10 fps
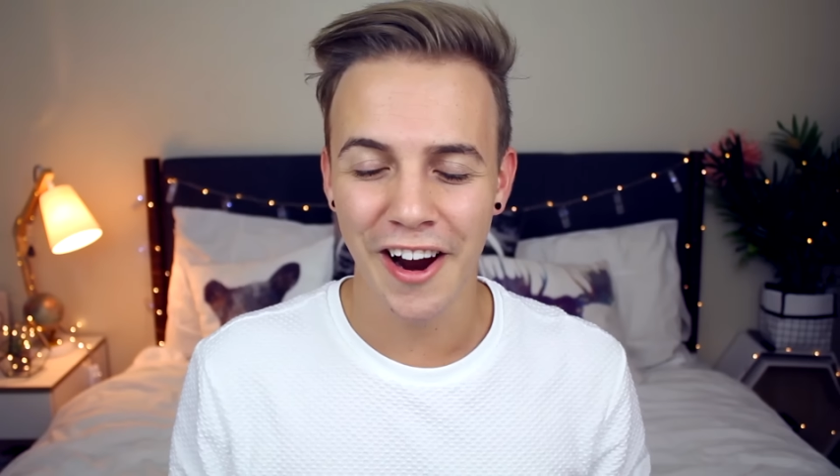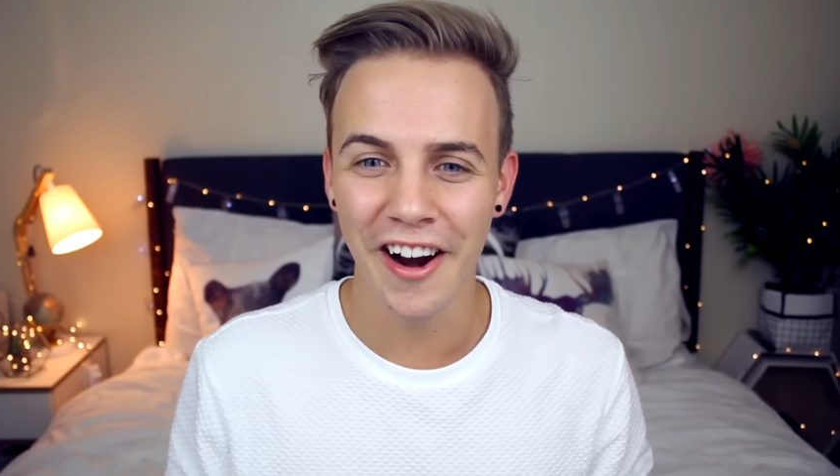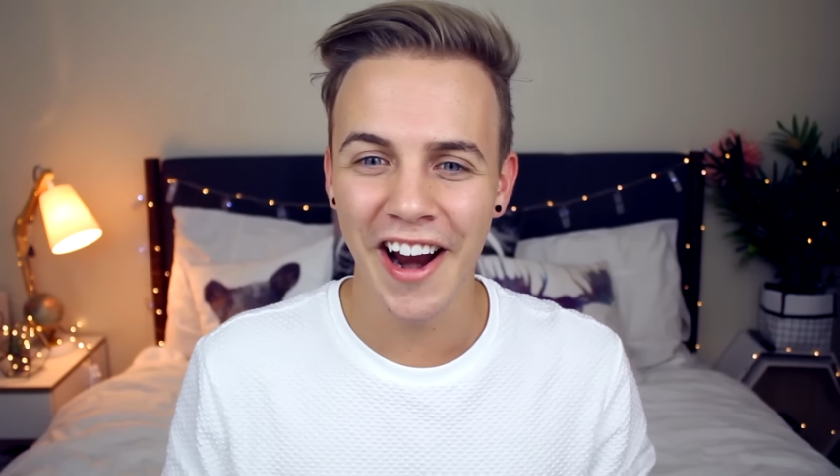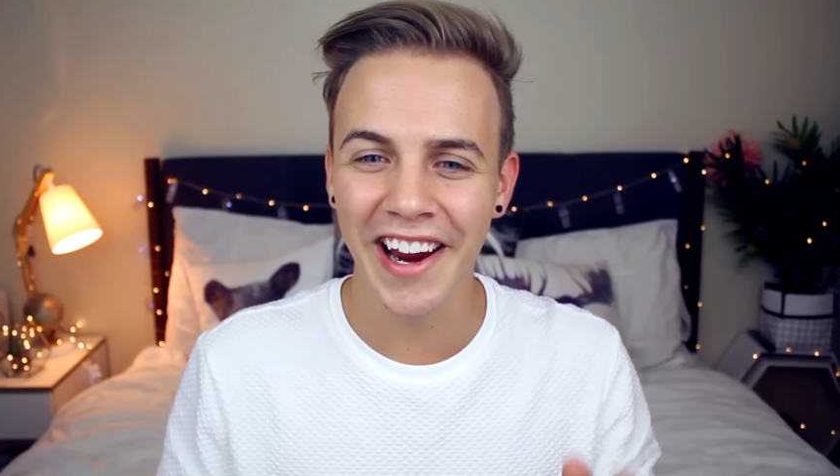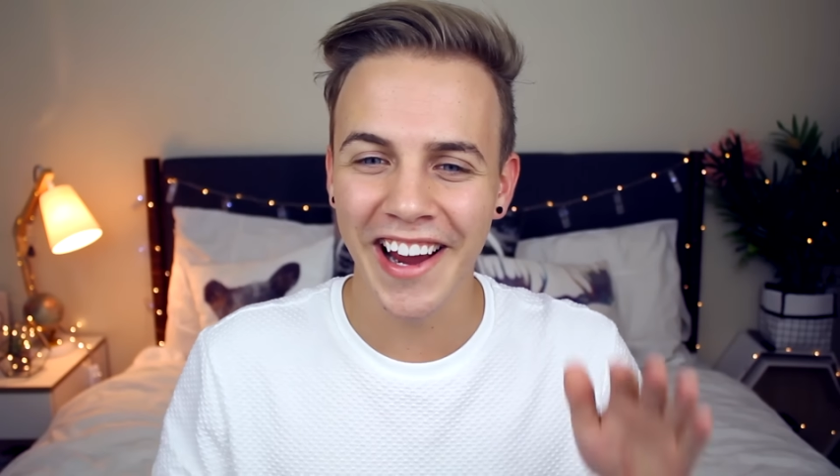
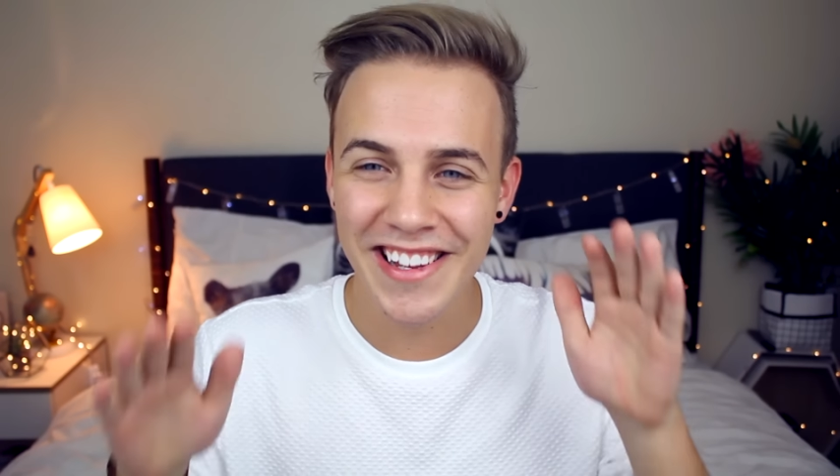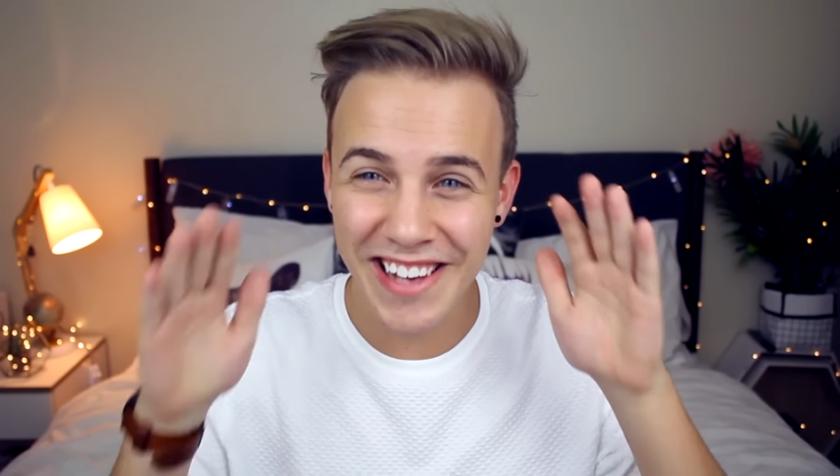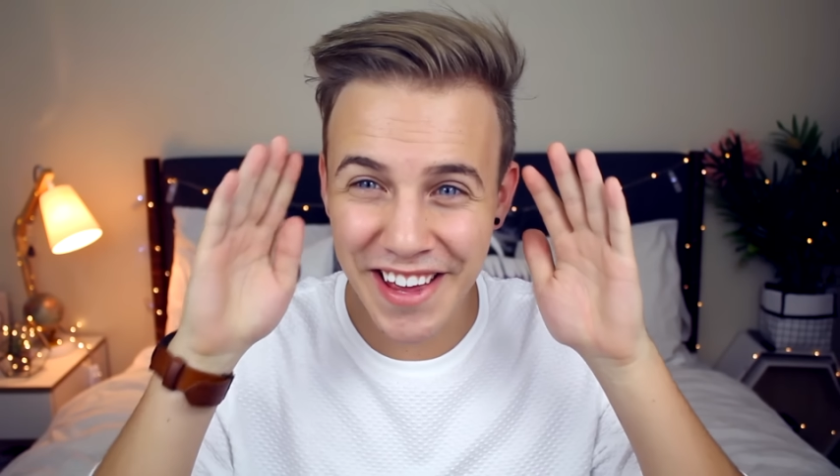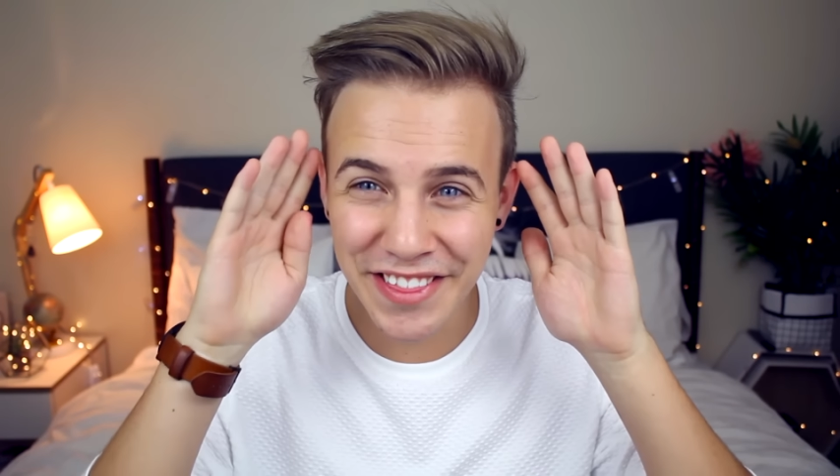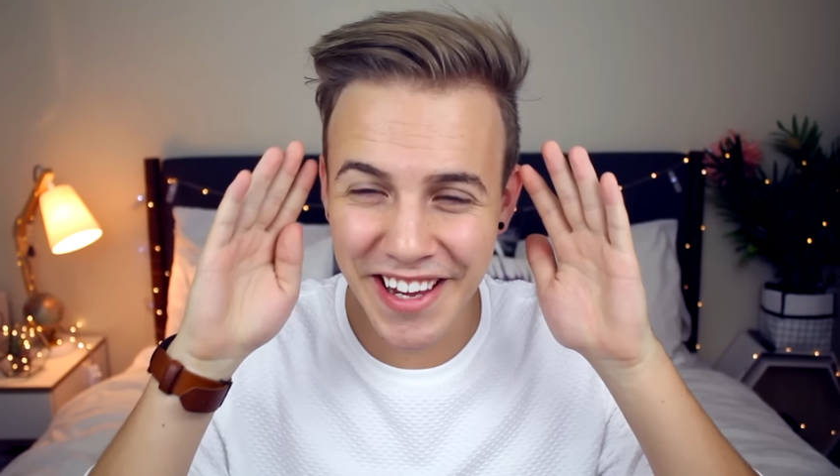Alright guys,
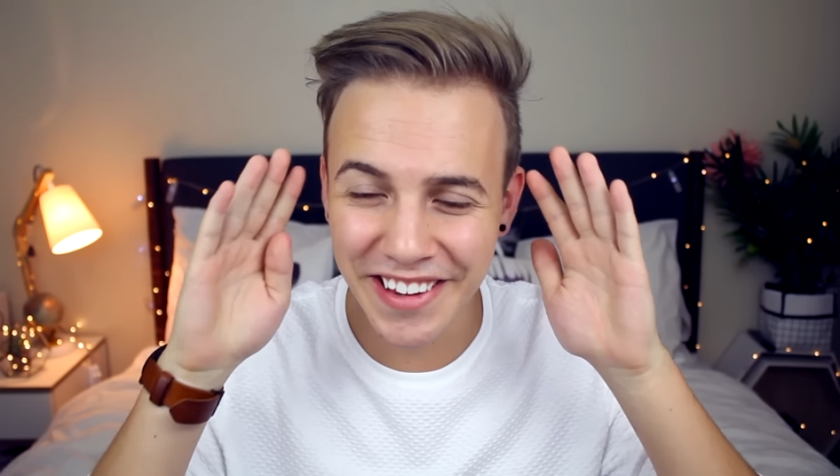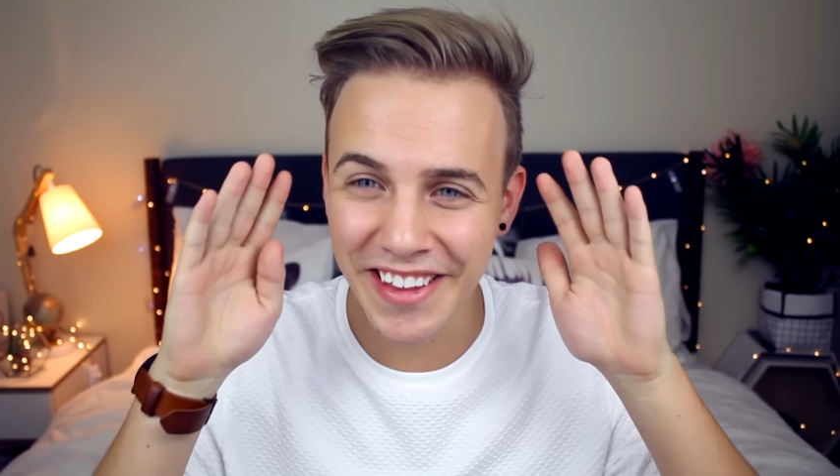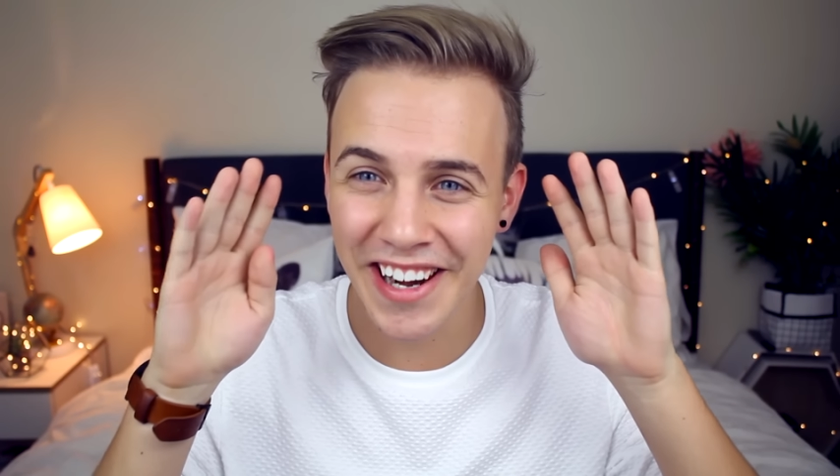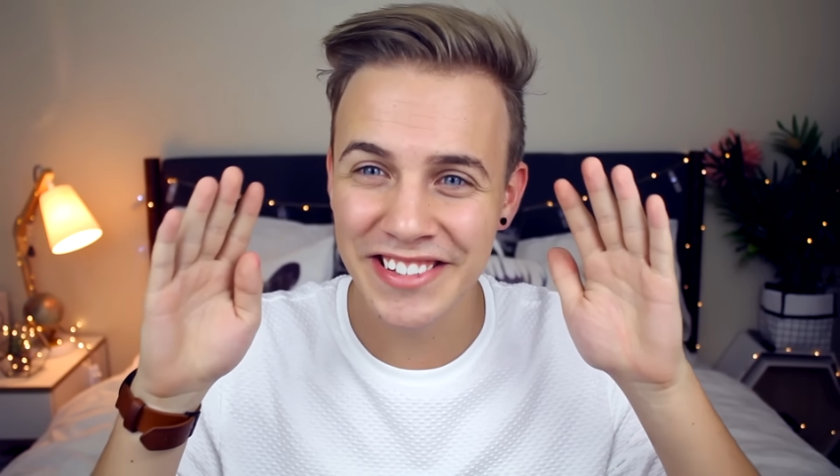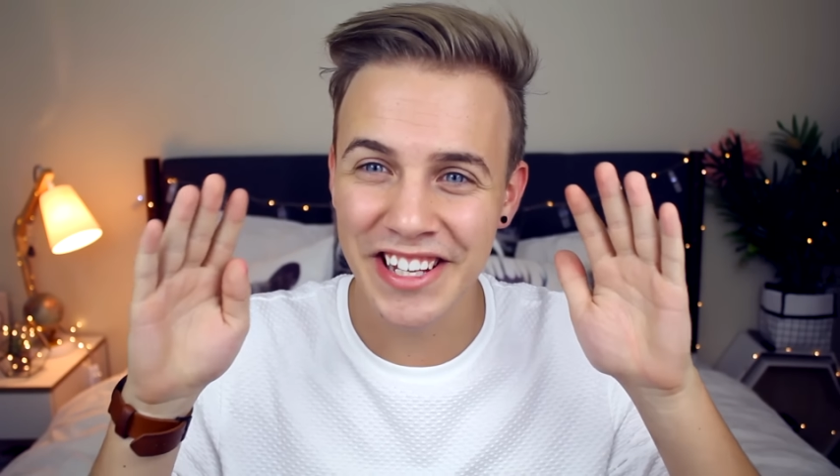I think
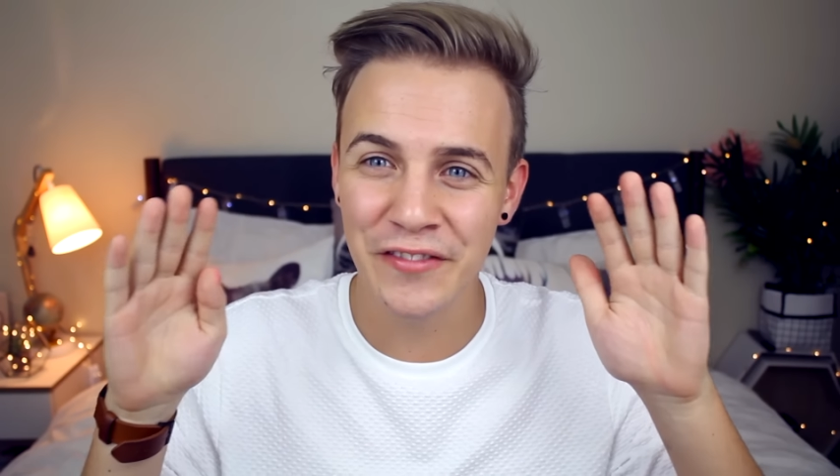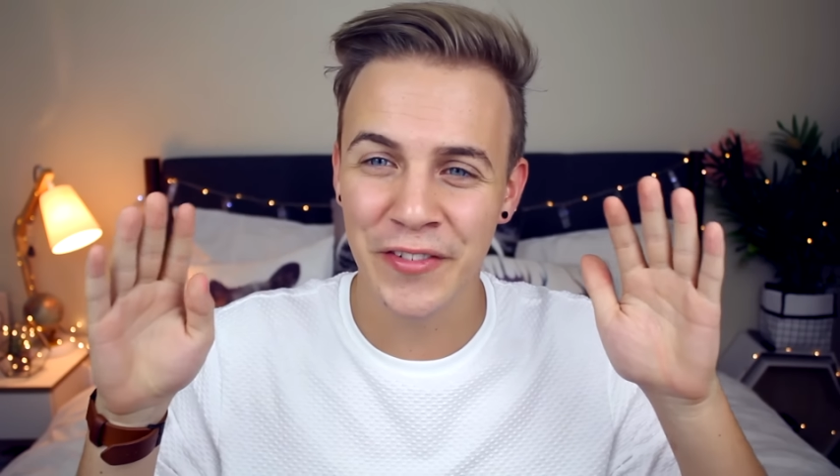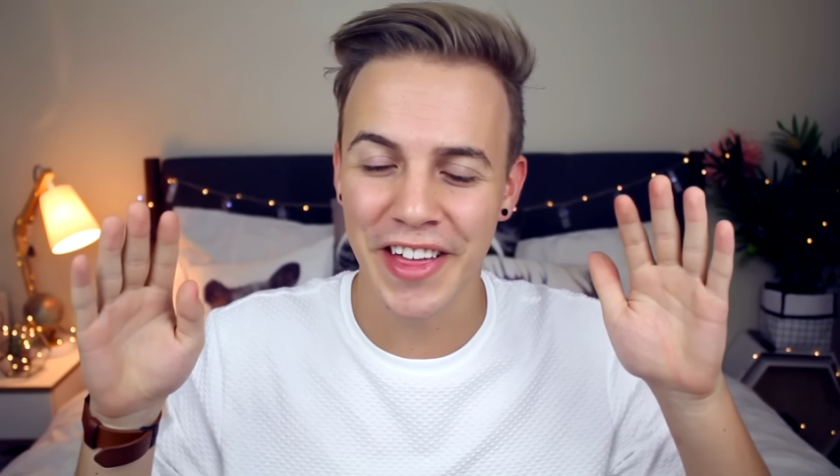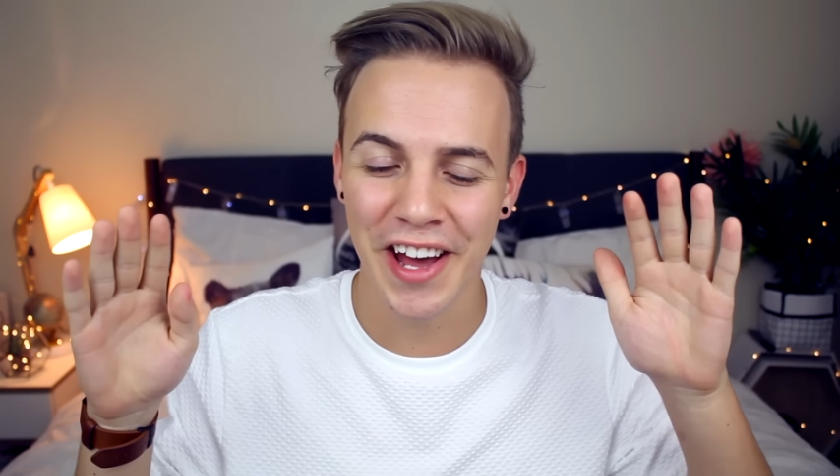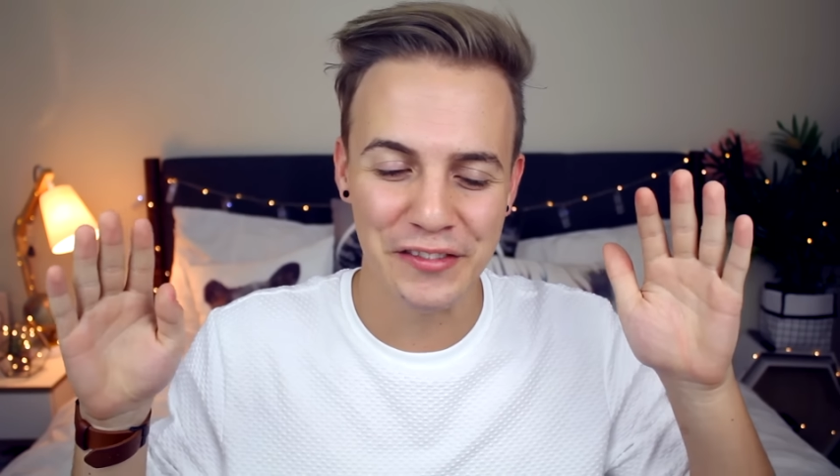that is it
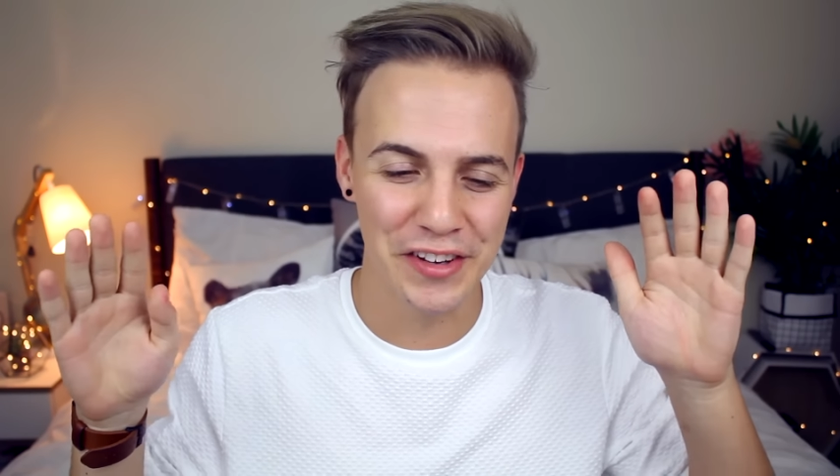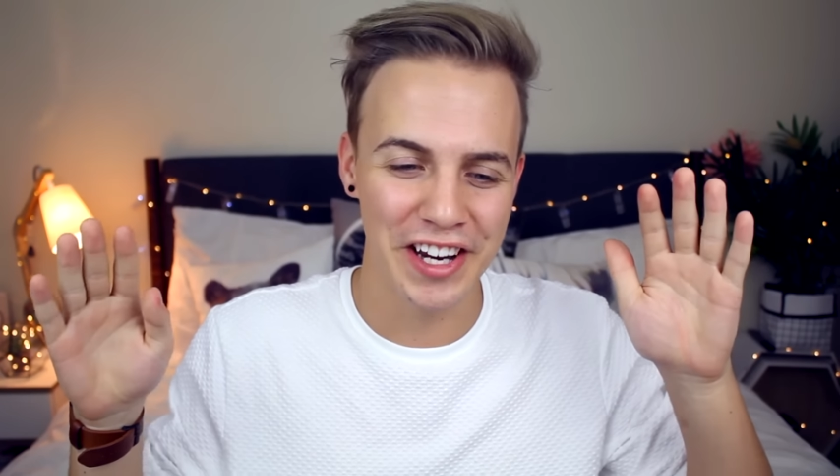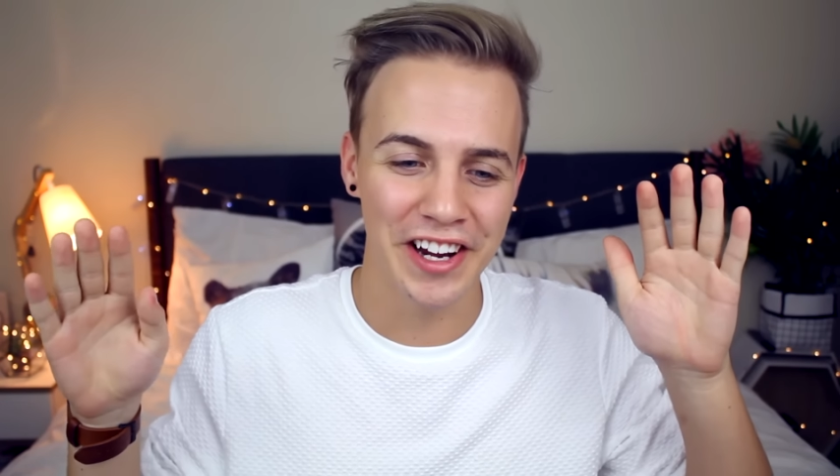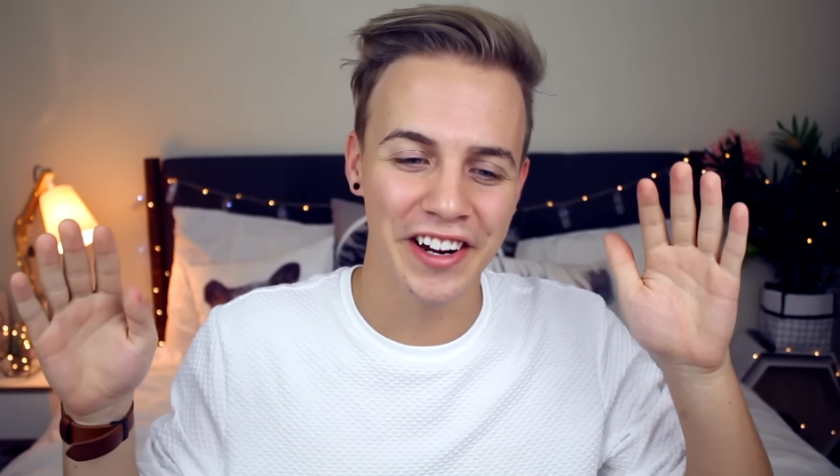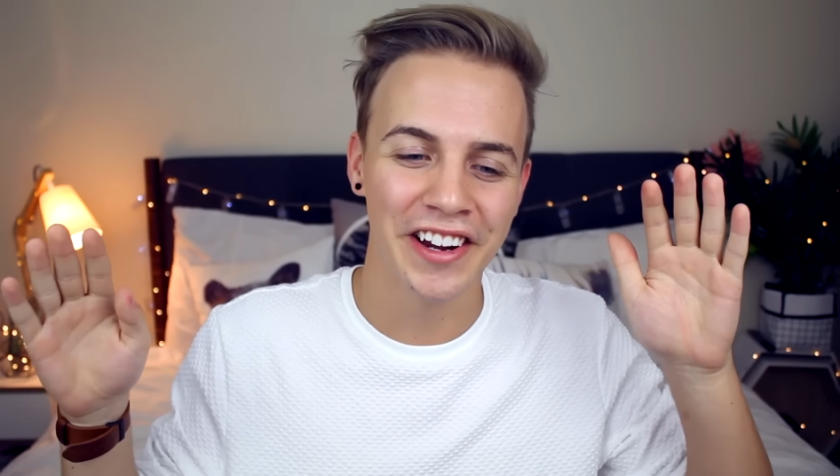for that
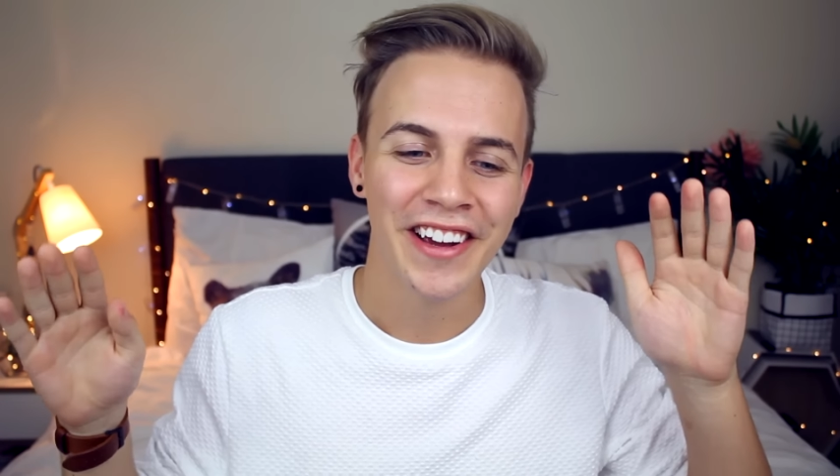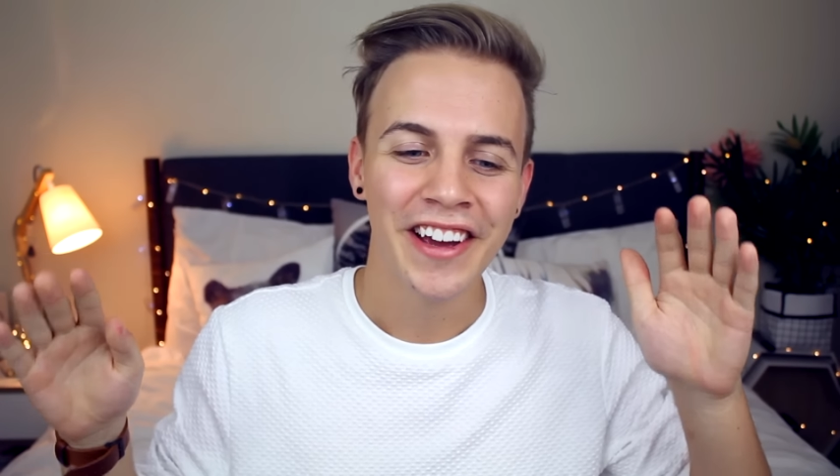video.